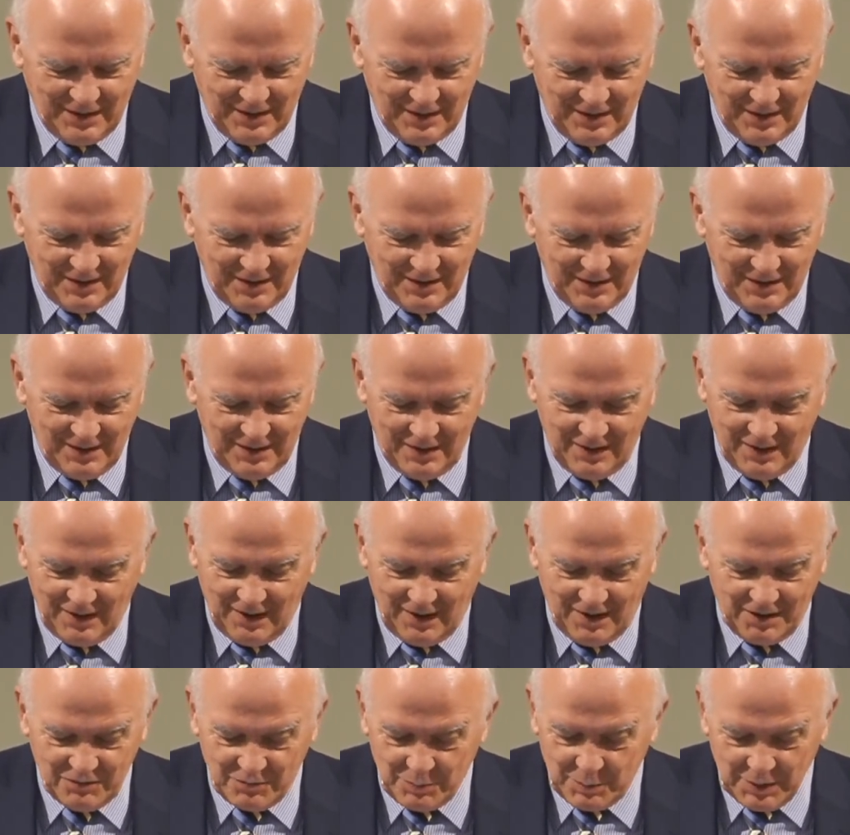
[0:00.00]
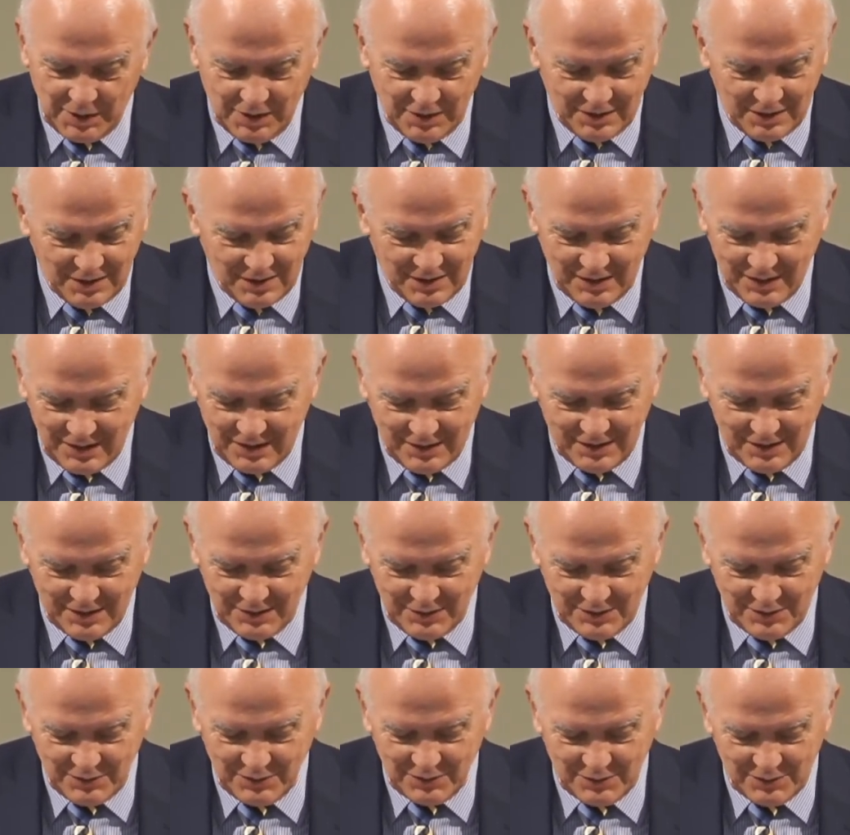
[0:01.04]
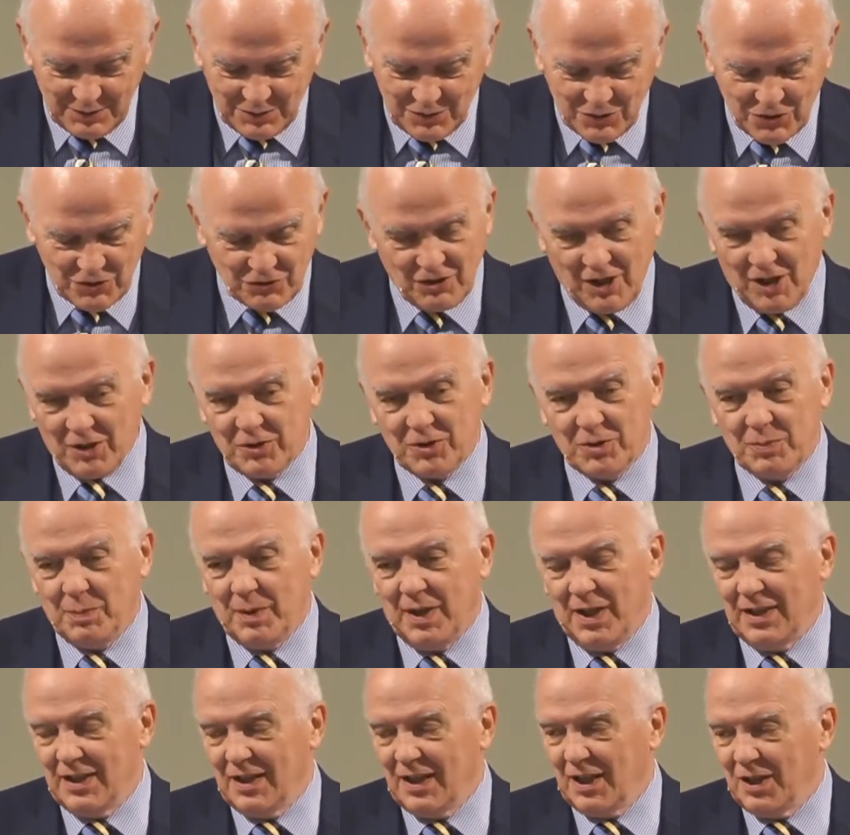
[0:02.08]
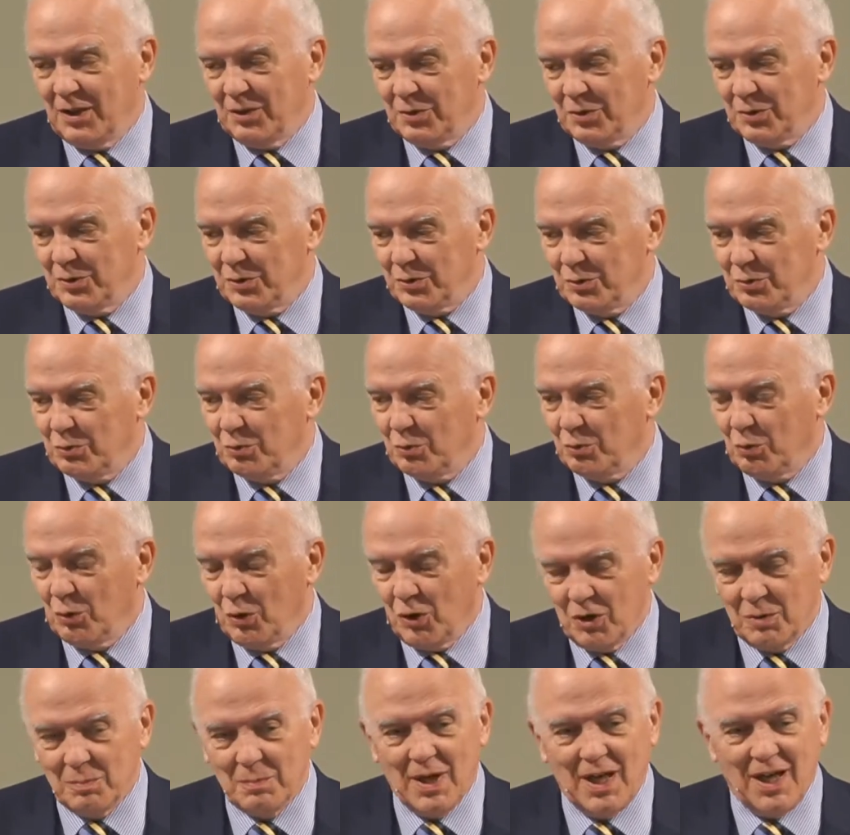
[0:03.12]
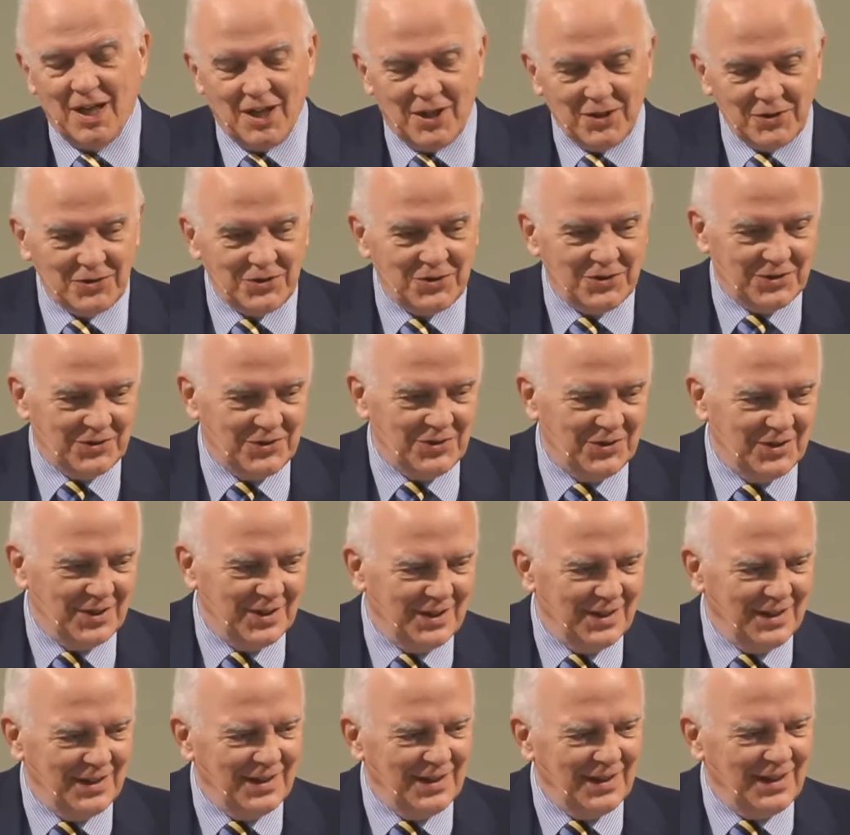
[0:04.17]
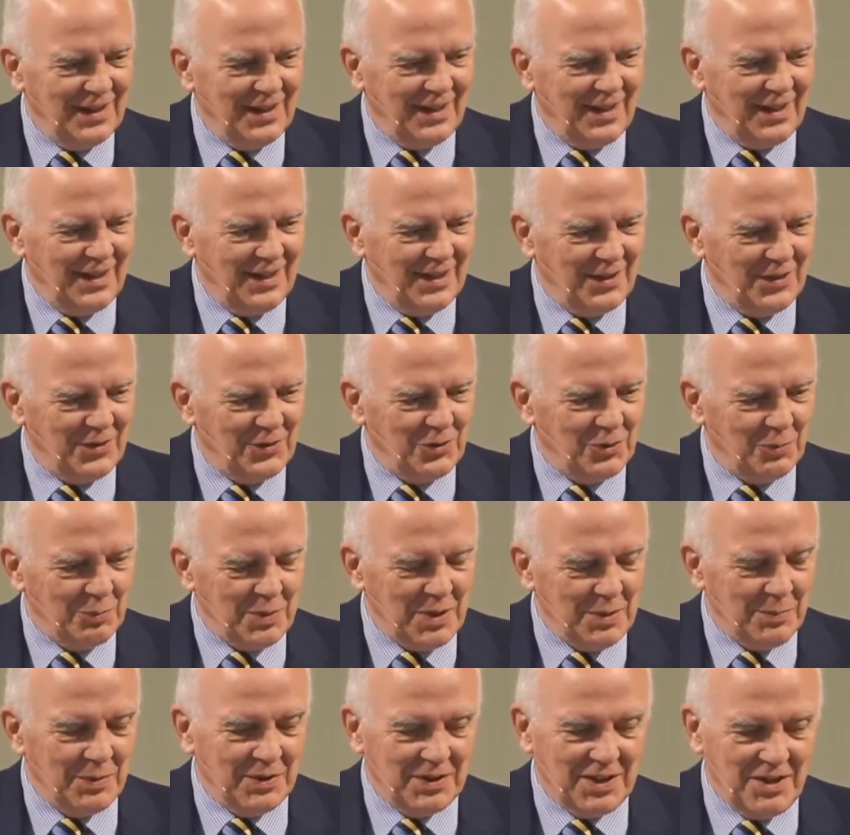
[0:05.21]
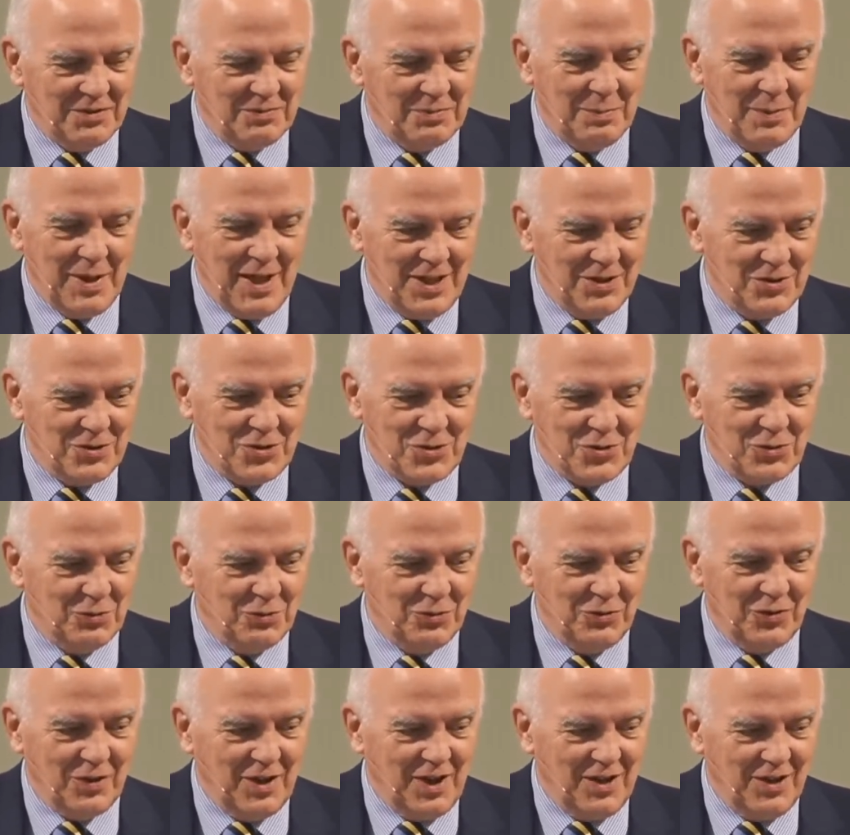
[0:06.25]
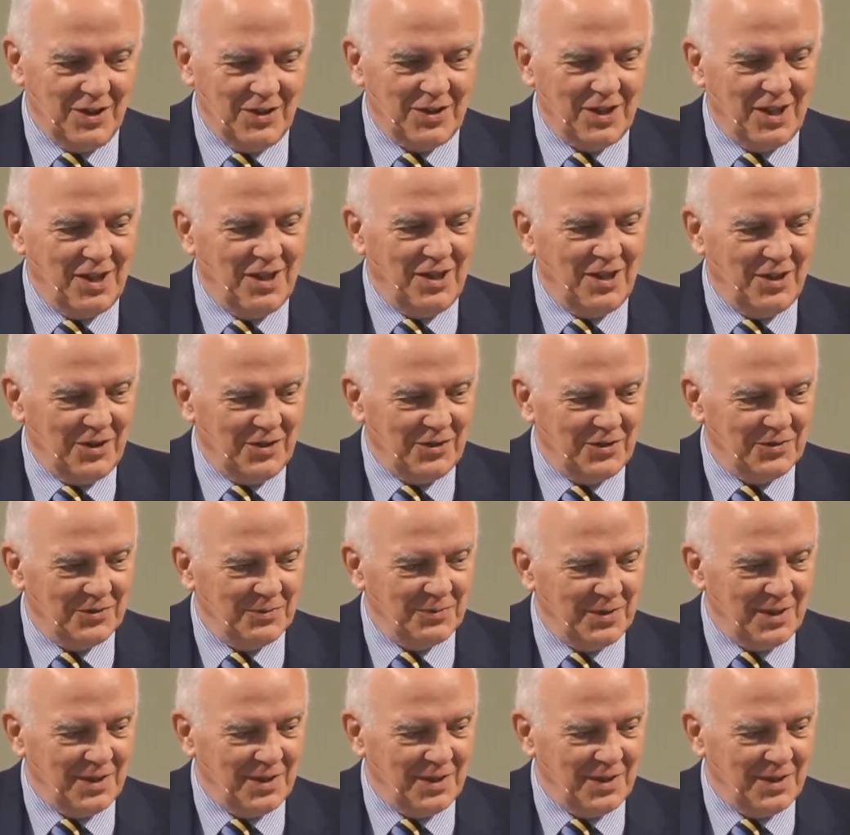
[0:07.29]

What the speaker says: I've been struck by how warm-hearted the people I've met so far are.